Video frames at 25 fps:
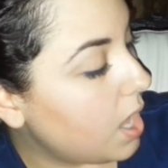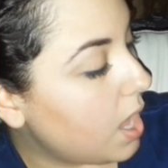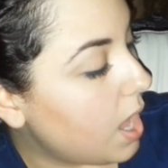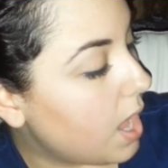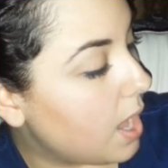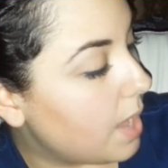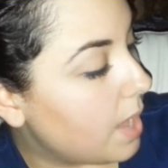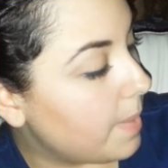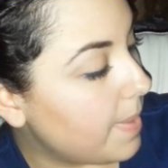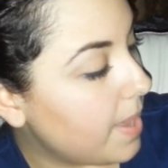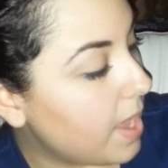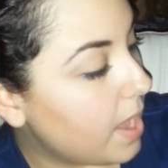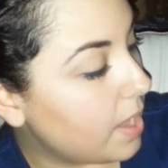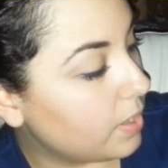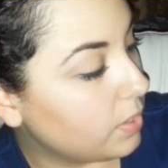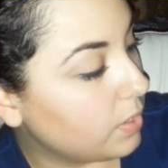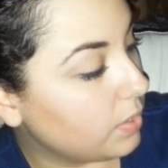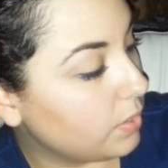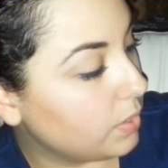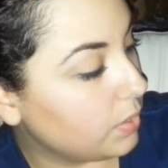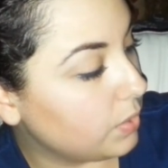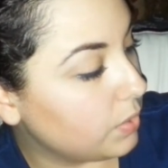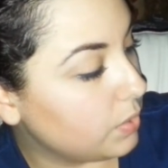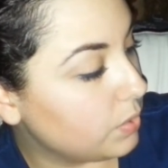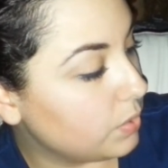um, how to
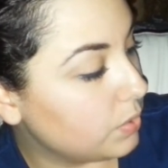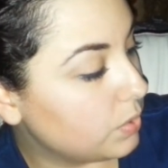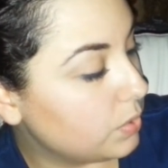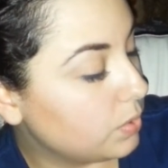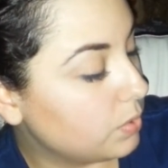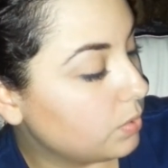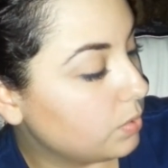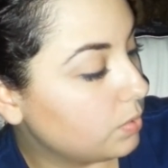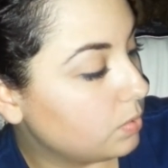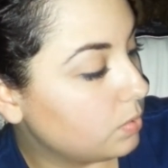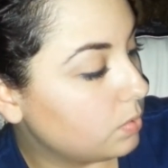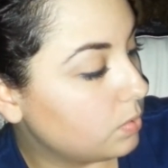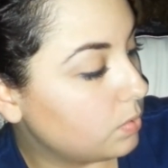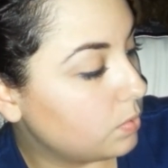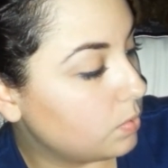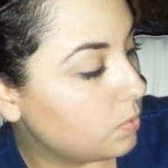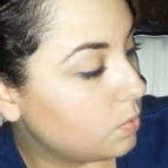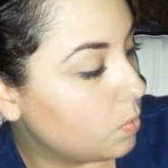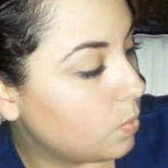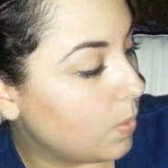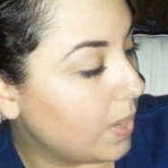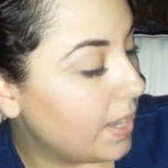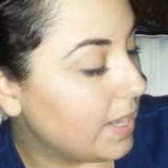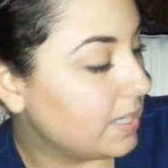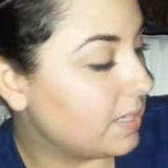lose
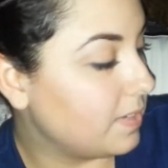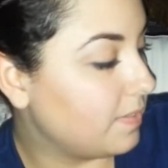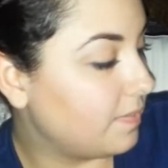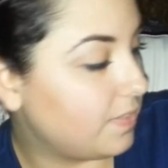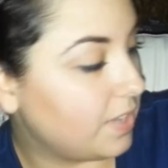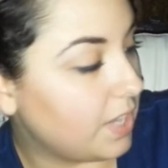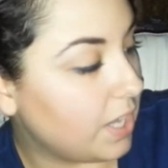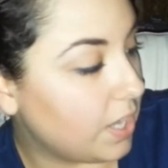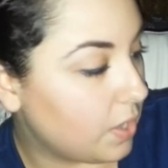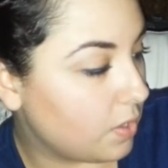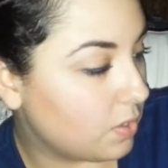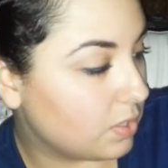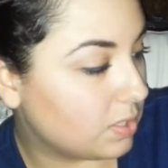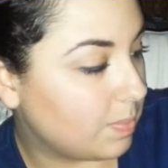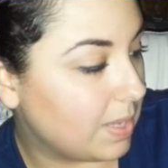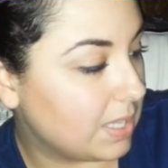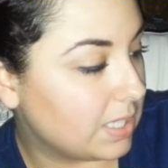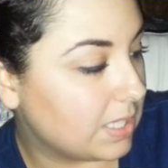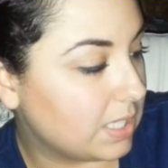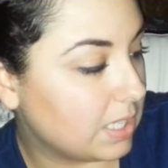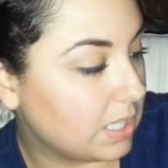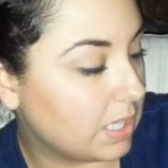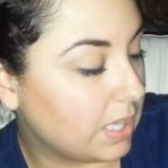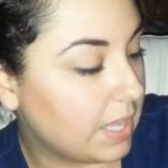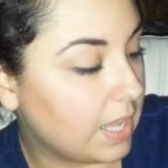weight videos
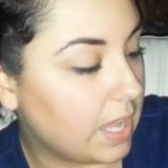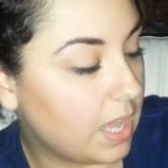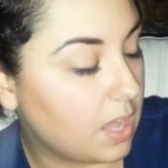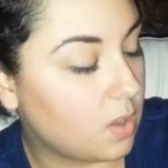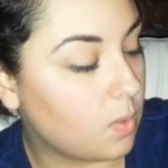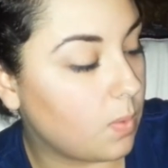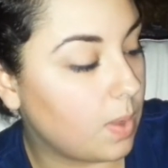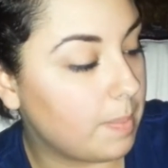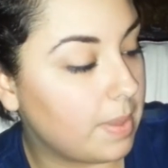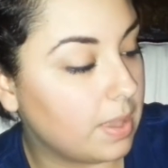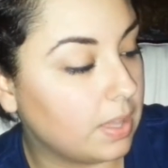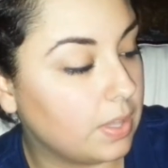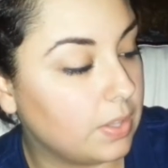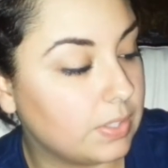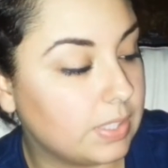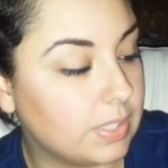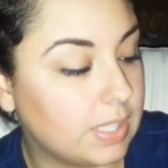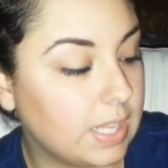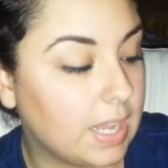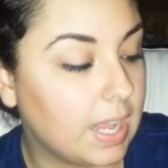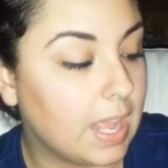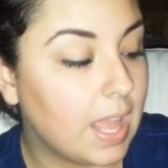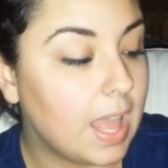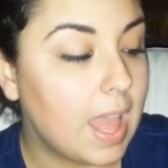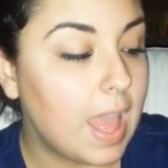basically, how to win by
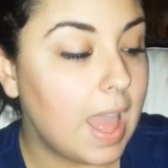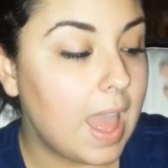losing.